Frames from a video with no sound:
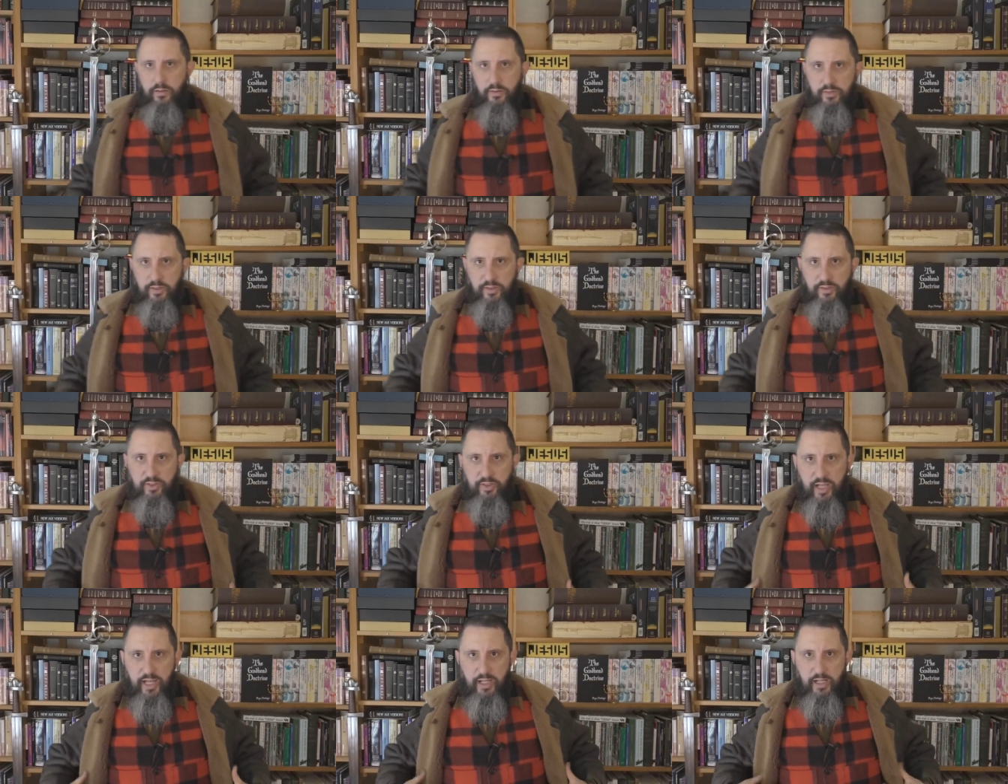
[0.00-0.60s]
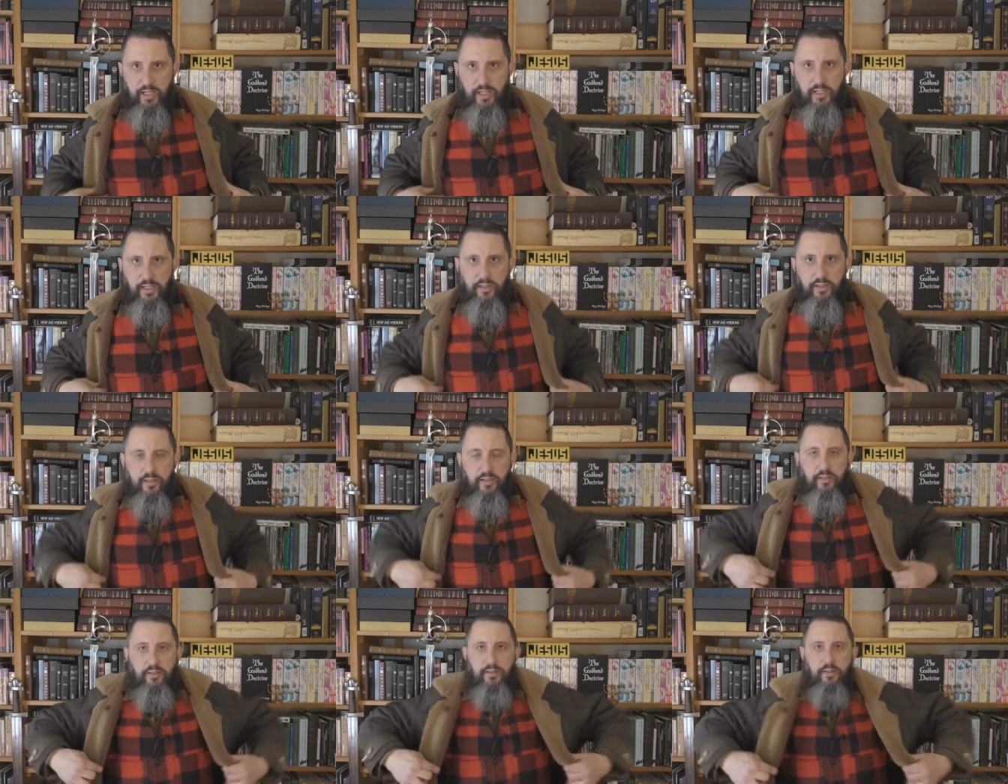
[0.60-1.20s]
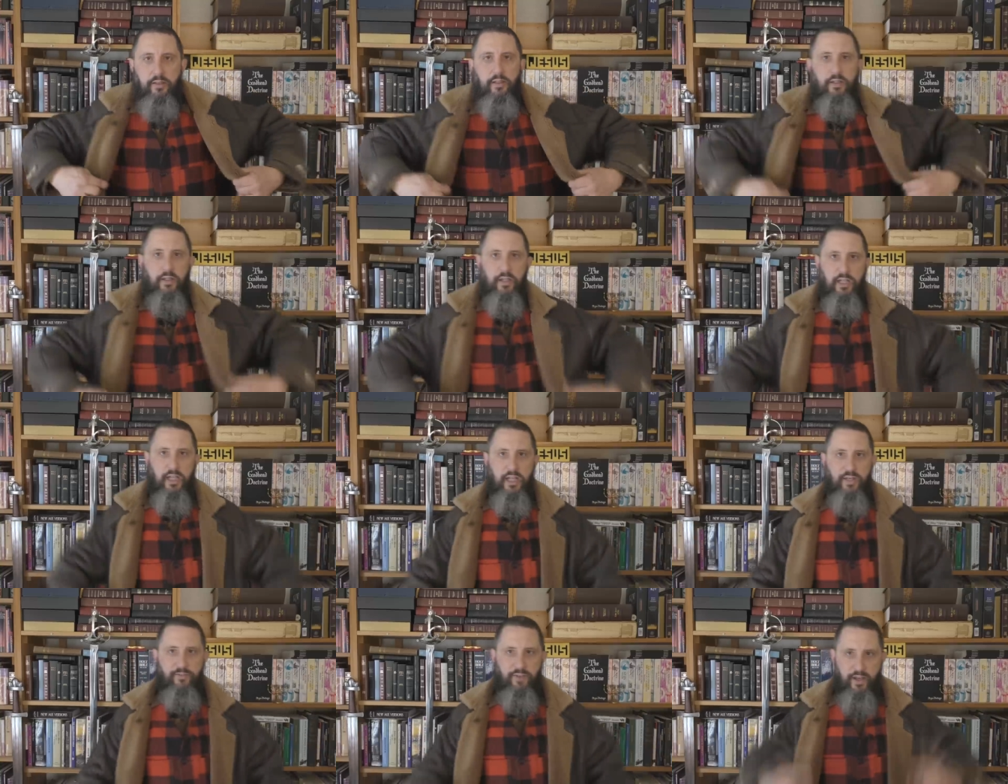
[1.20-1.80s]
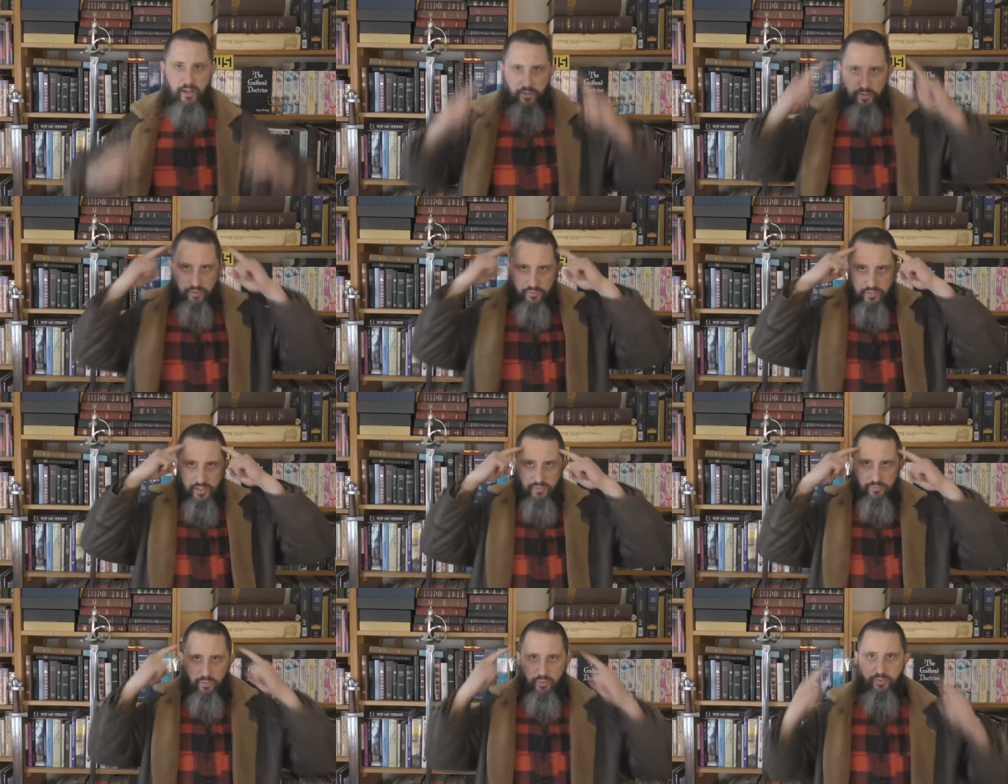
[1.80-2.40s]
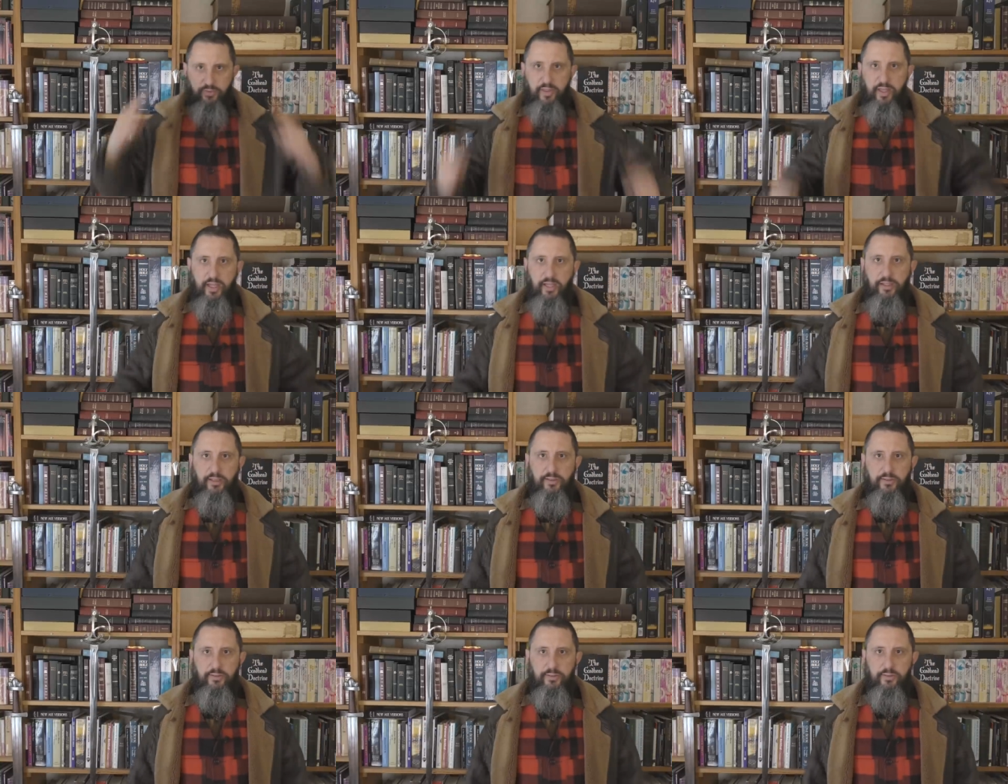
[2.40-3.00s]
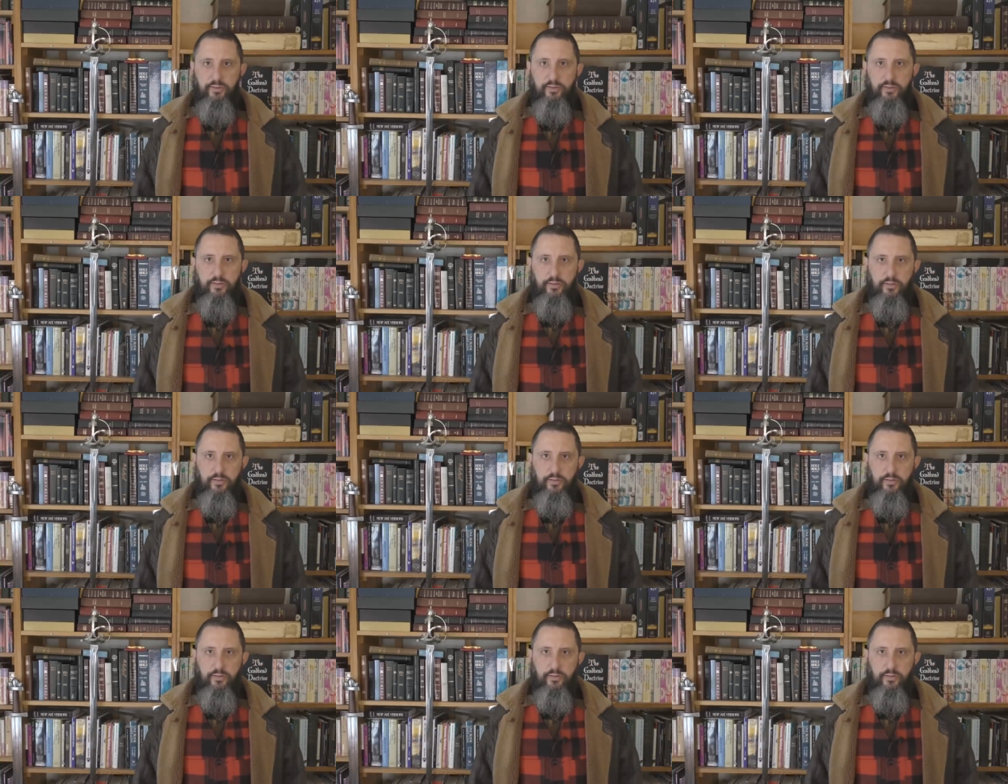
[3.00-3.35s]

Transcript: It's insanity. Inventors of evil things.